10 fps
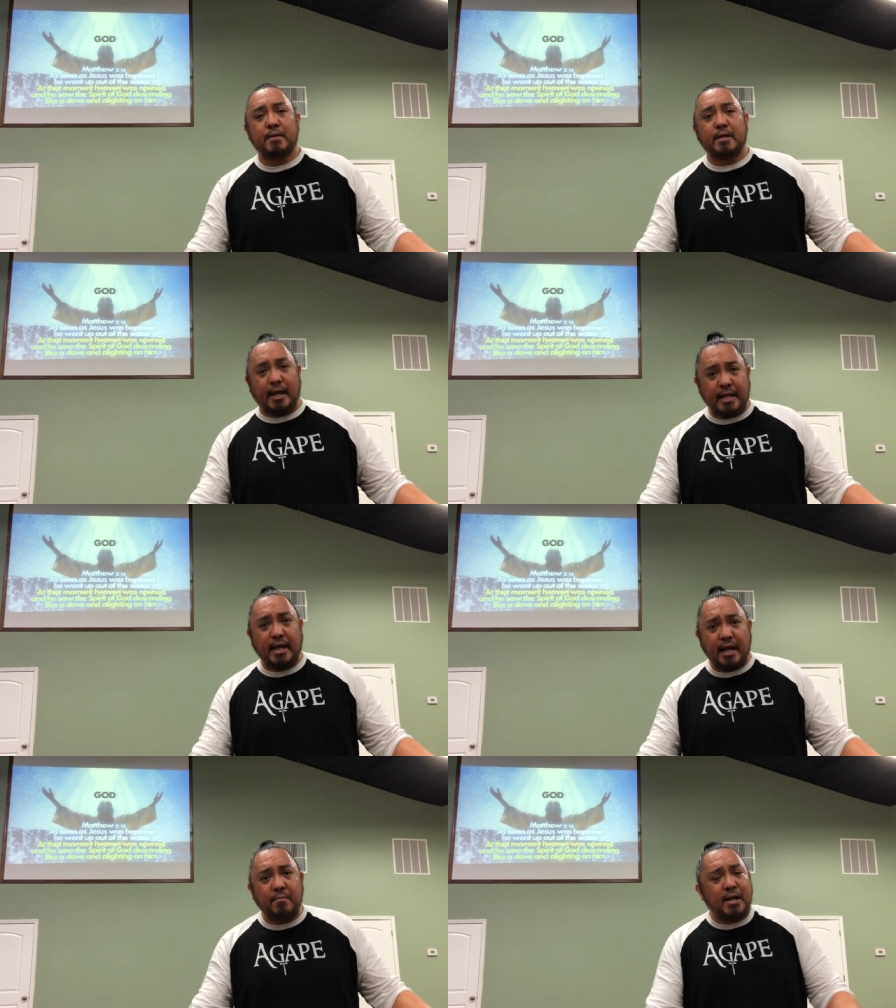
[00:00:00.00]
Can I
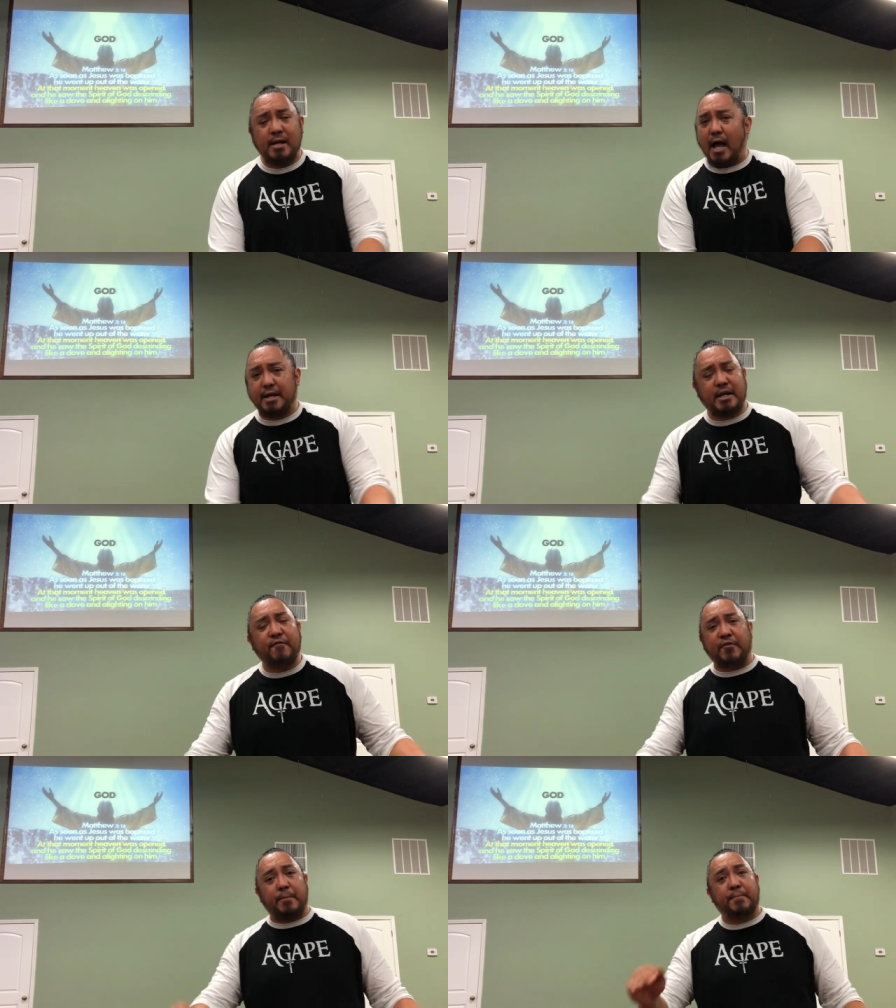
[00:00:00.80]
get an amen? Not
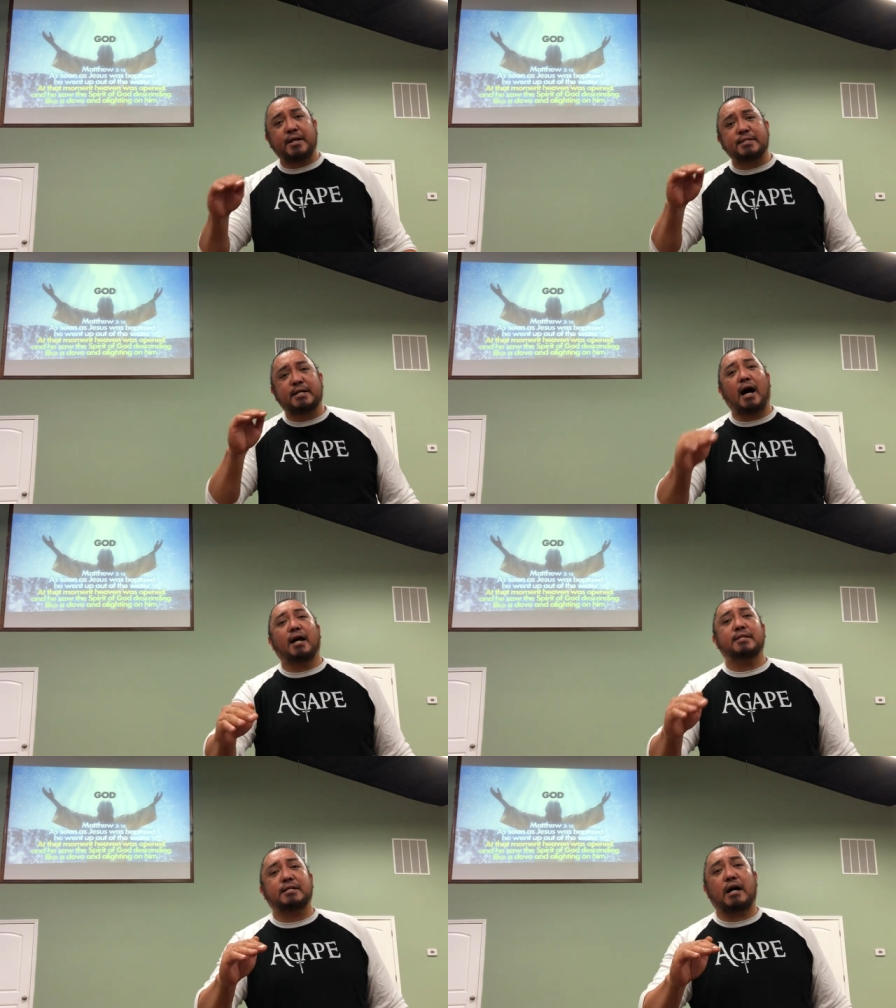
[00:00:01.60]
different because
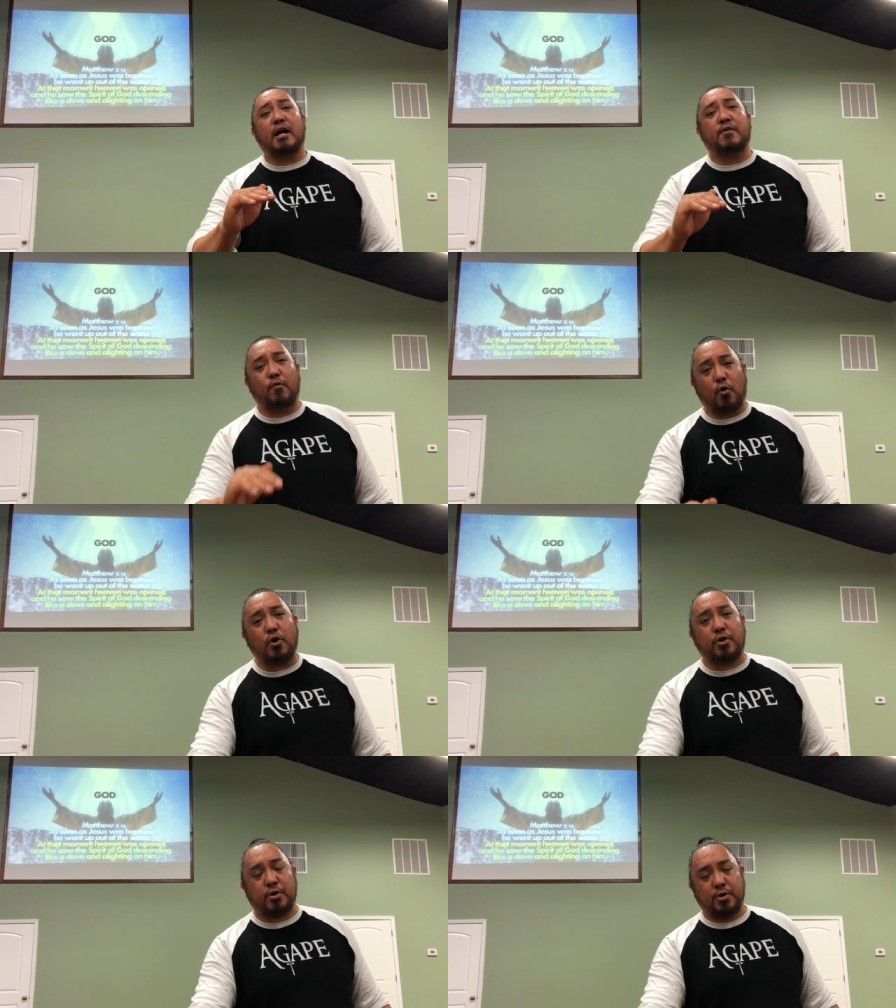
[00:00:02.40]
God is a God of
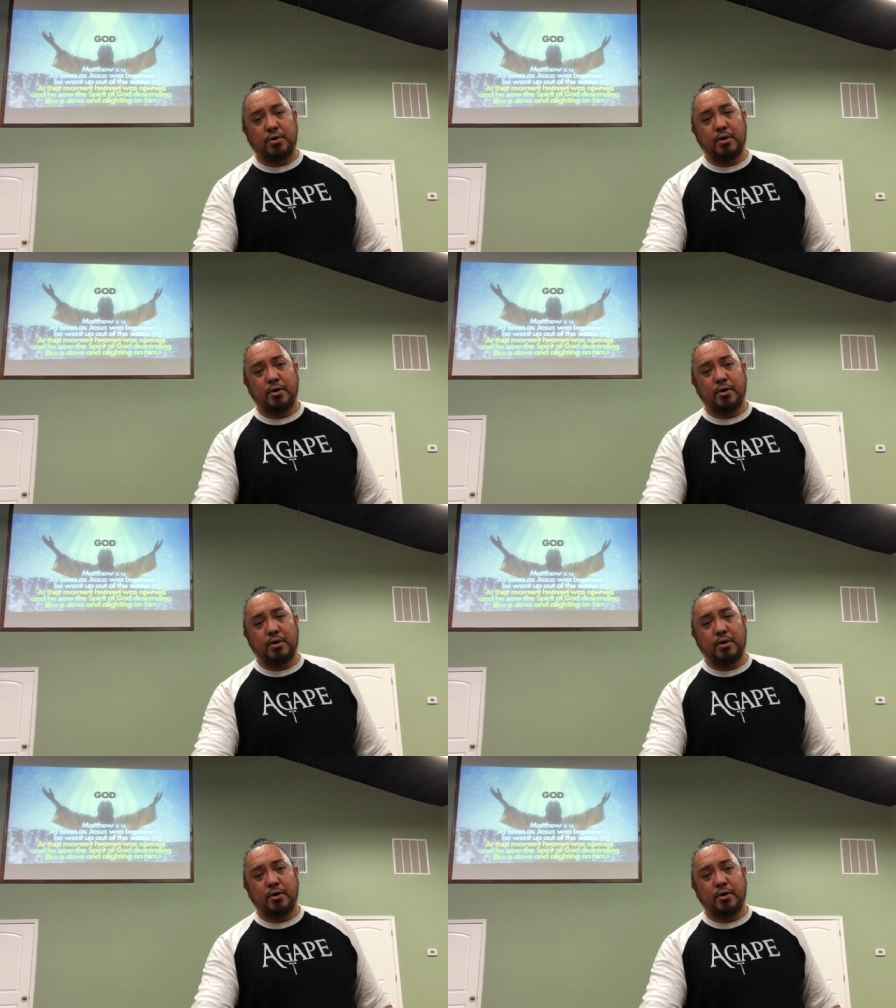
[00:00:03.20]
order.